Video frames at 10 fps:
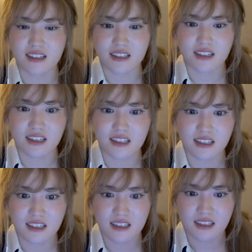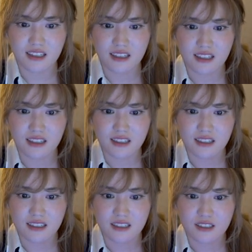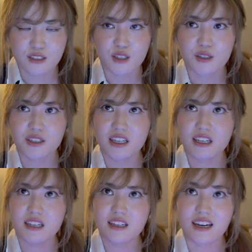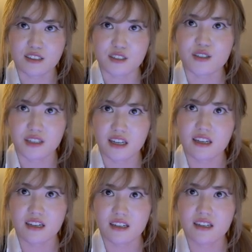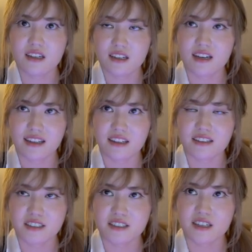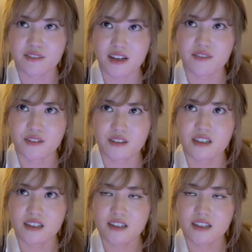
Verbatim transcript: Lily, Jody, yeah, Jody. I think she's like five four.